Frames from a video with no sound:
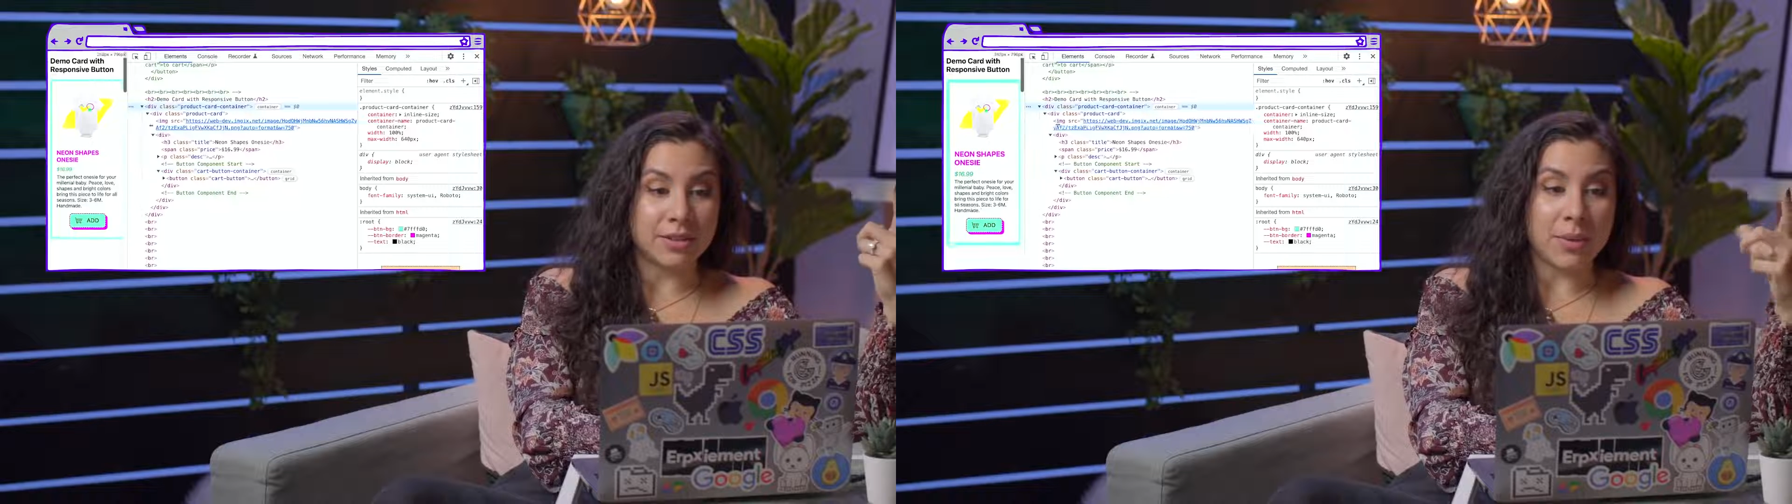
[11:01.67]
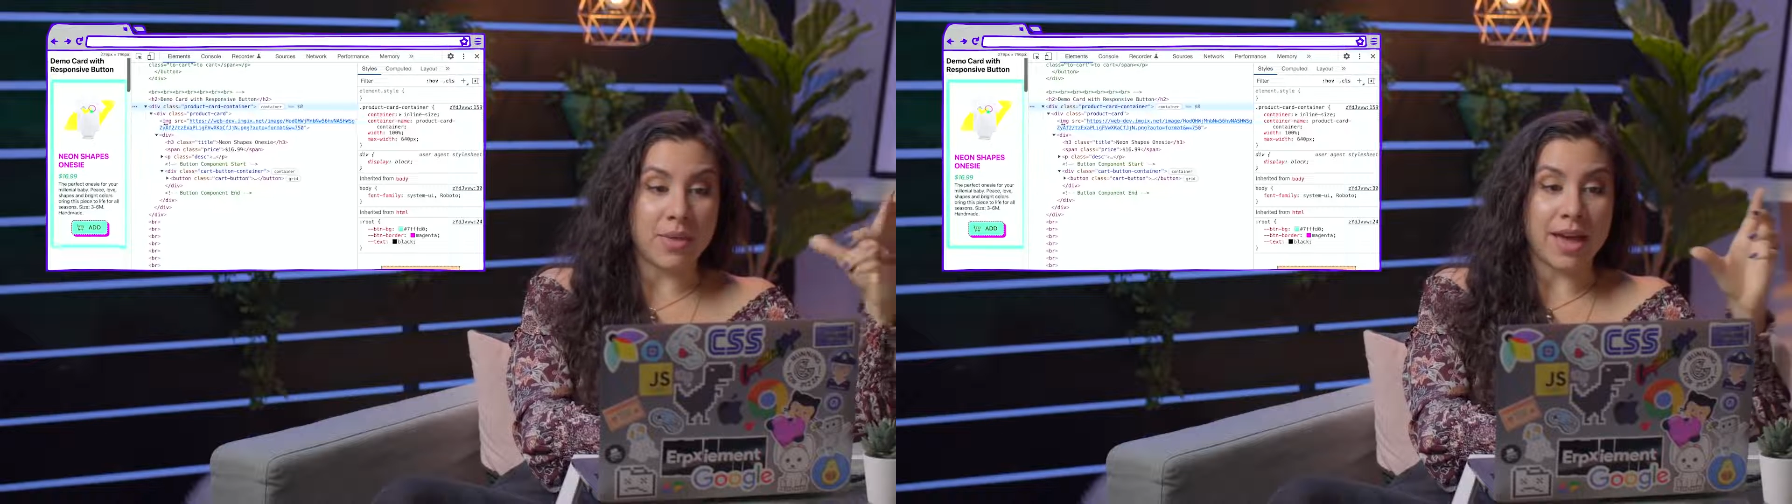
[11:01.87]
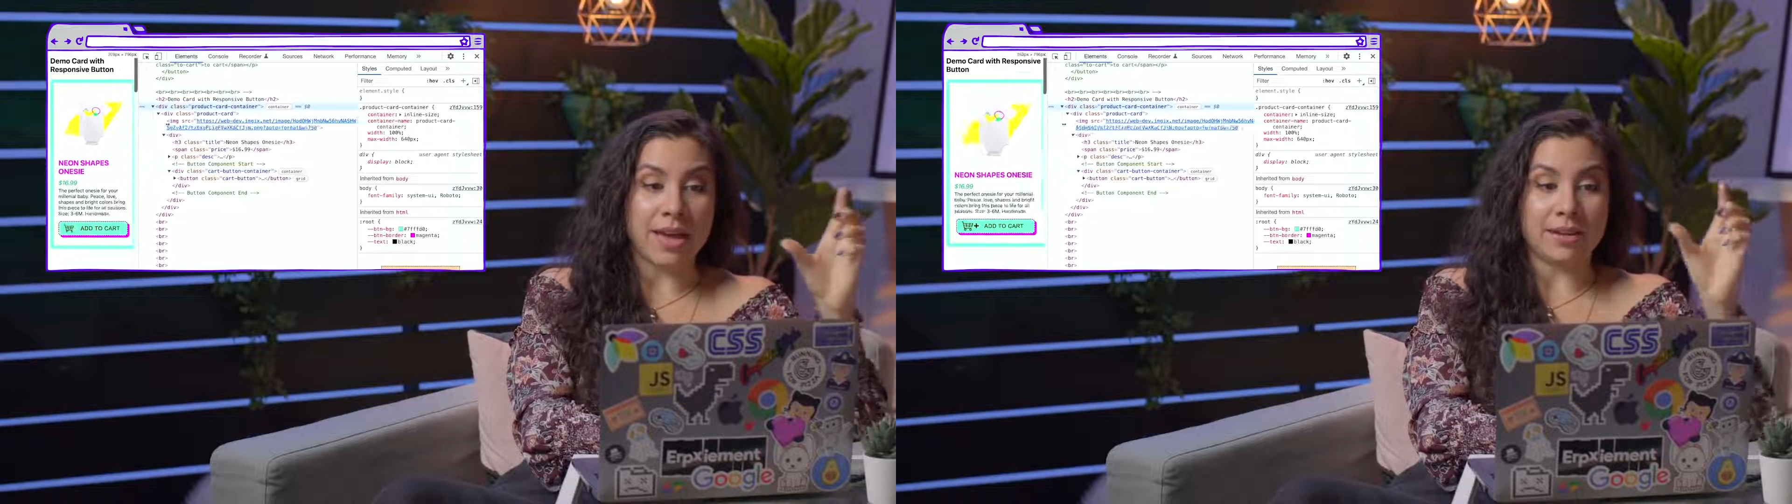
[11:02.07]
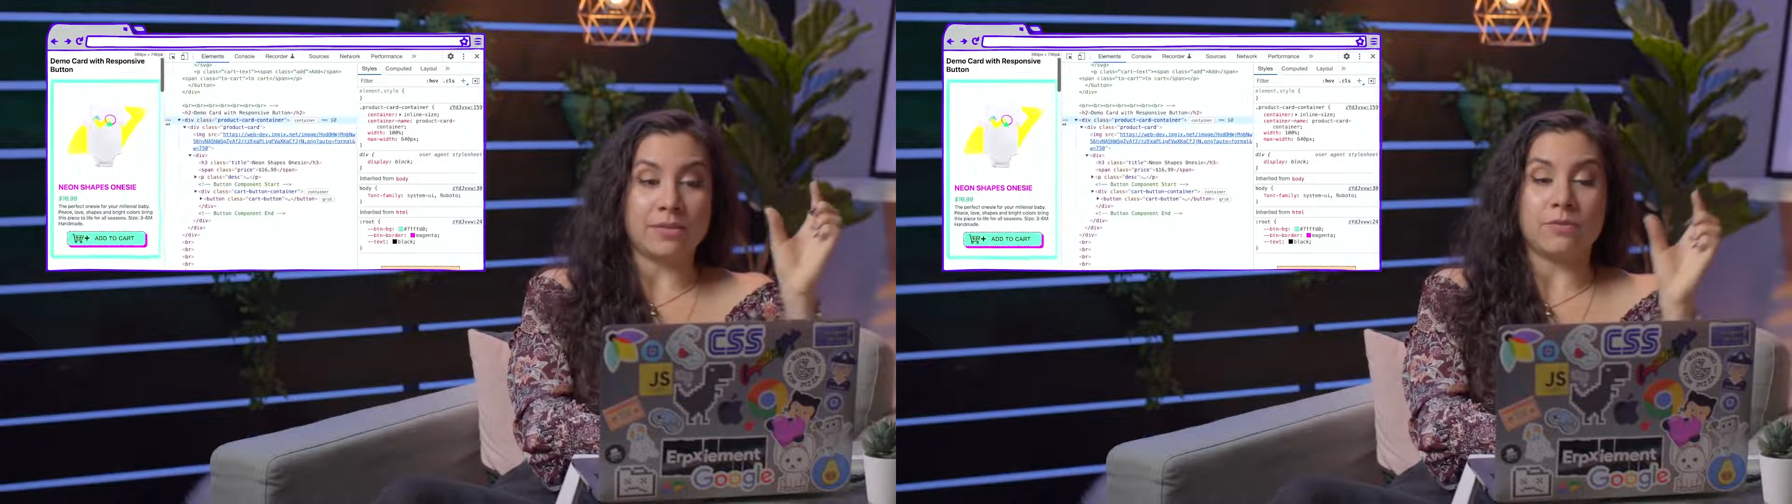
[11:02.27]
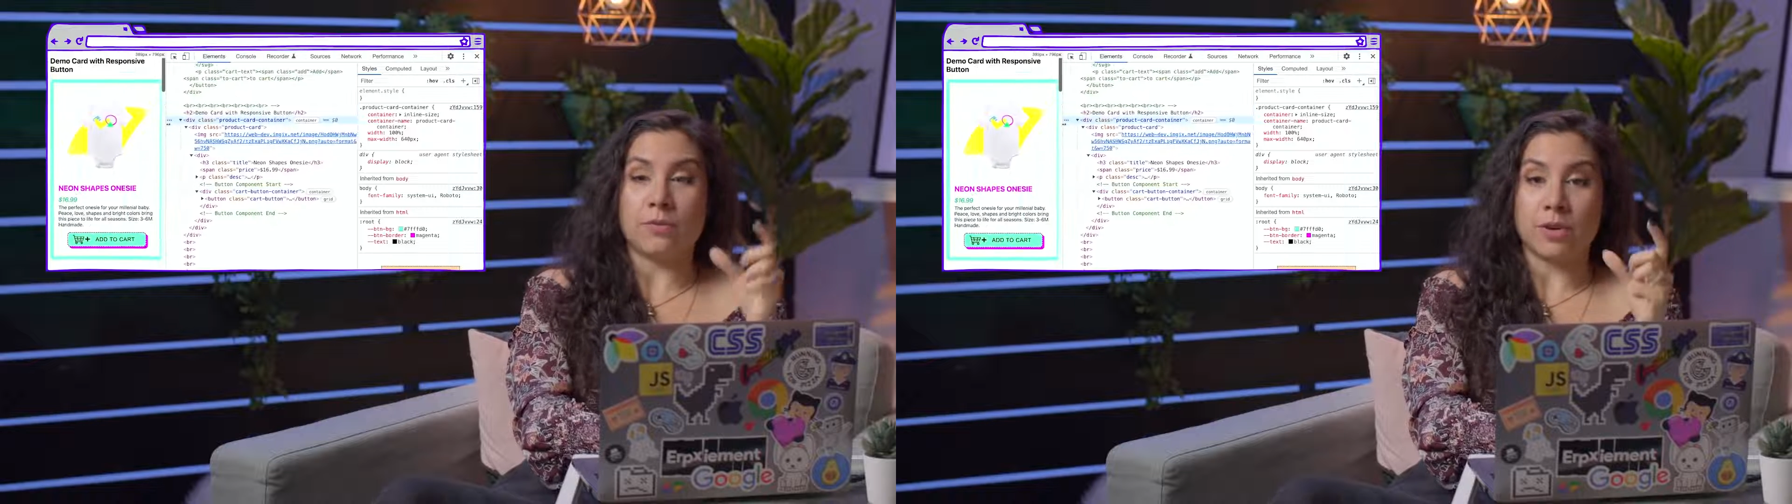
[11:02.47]
that
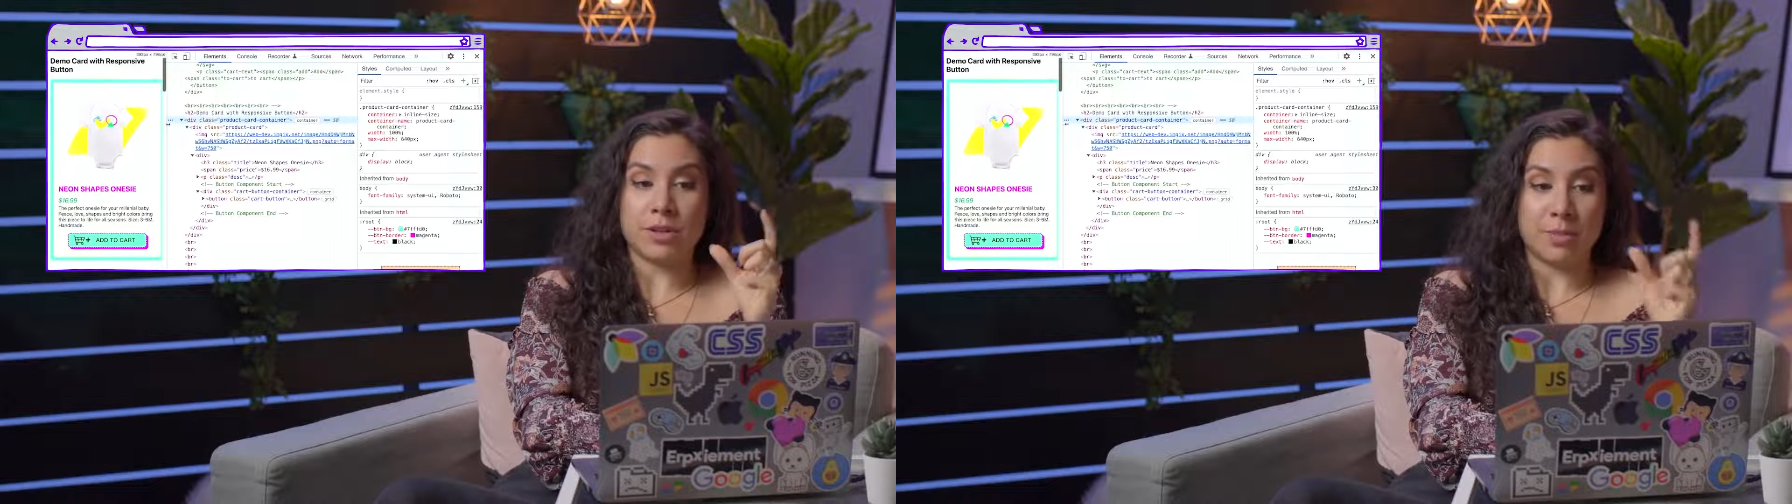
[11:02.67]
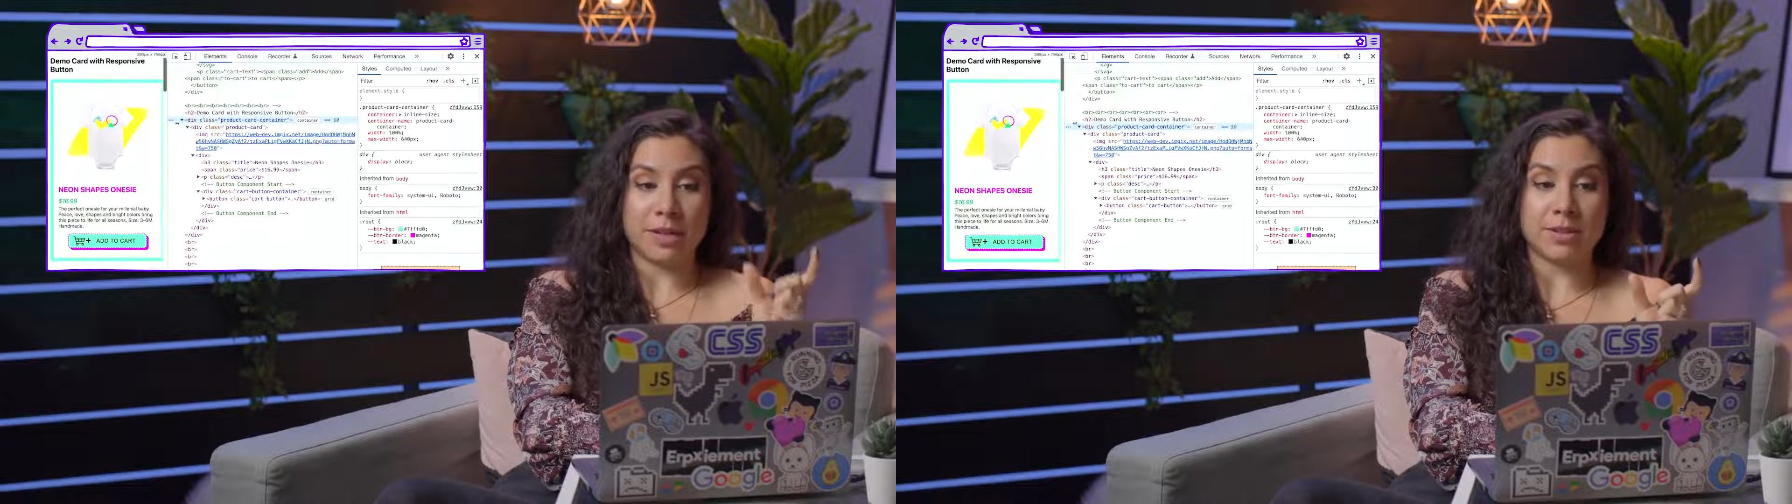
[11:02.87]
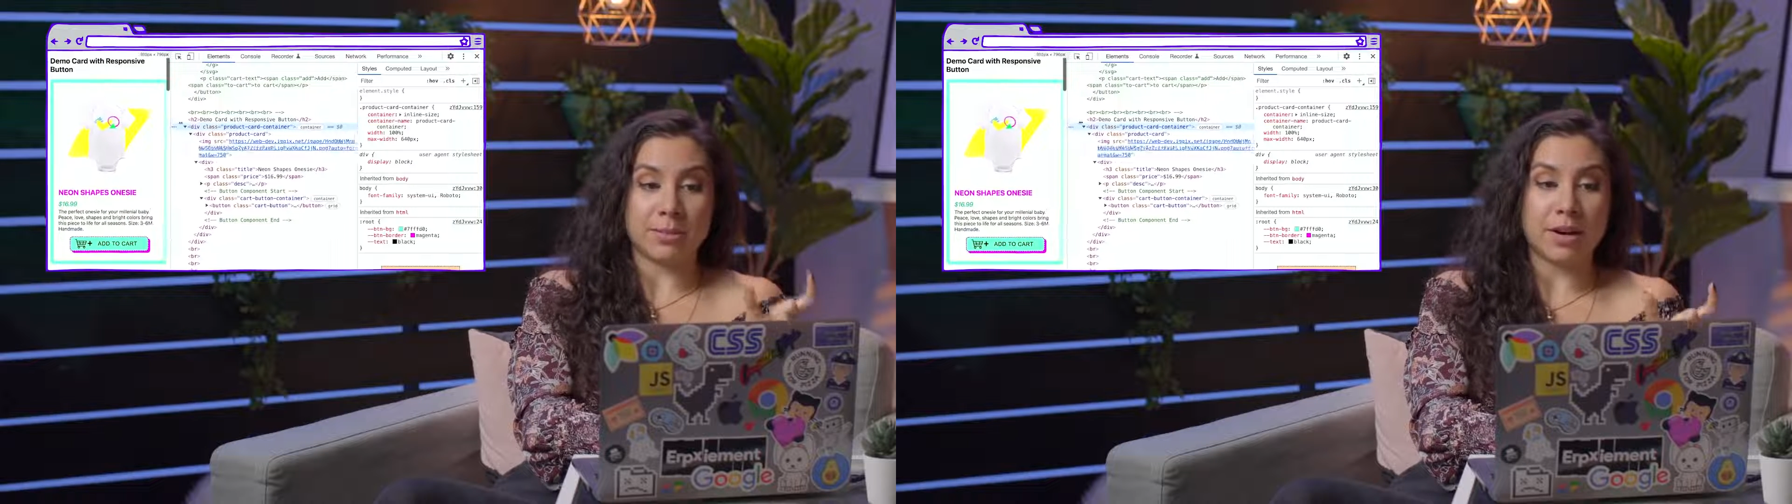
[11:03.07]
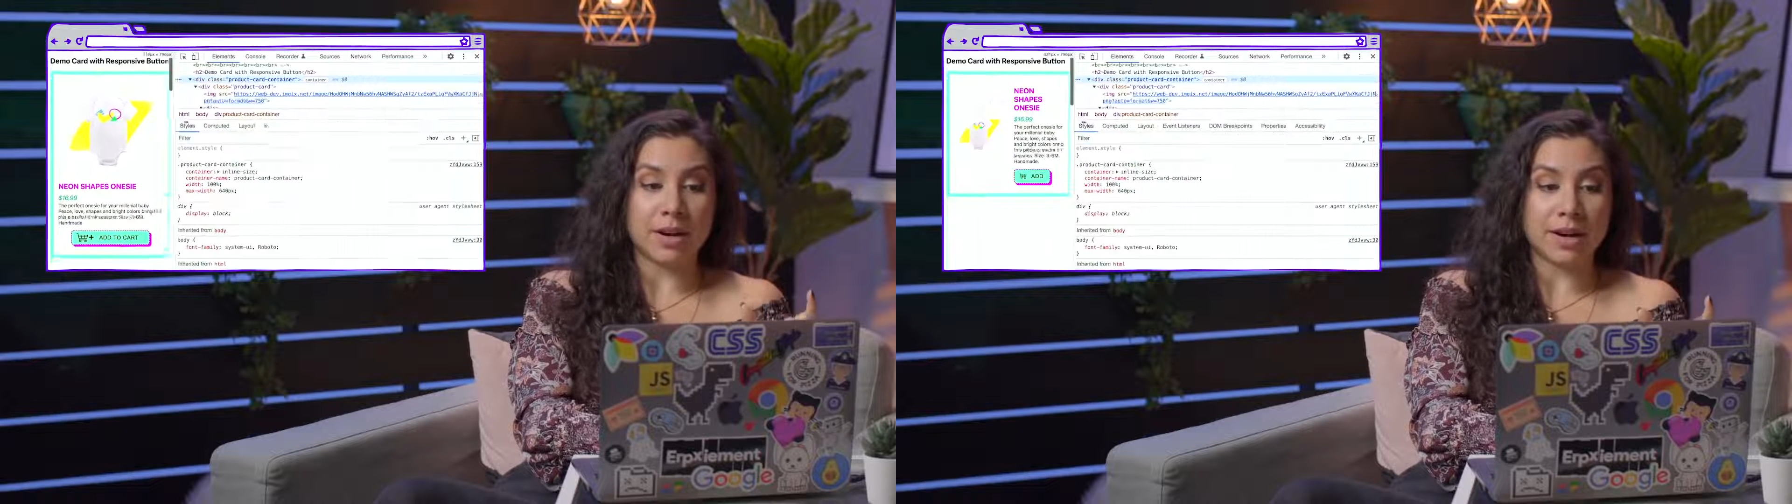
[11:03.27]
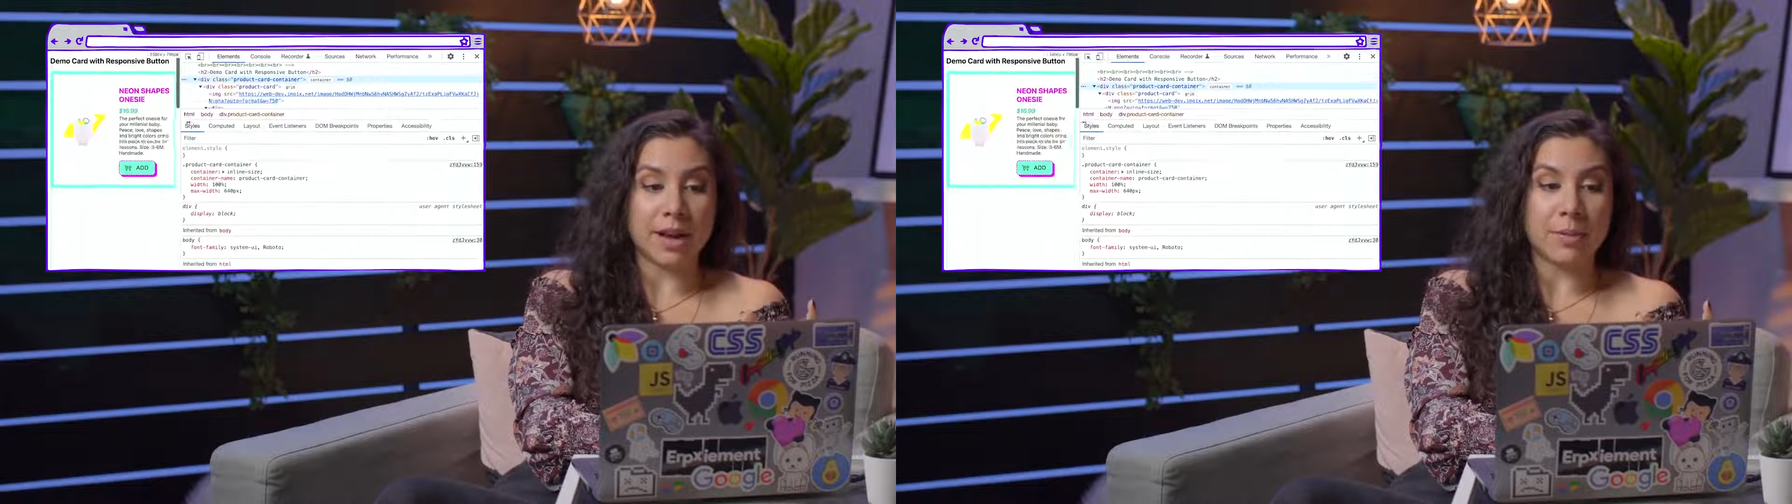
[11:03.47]
400 pixel mark,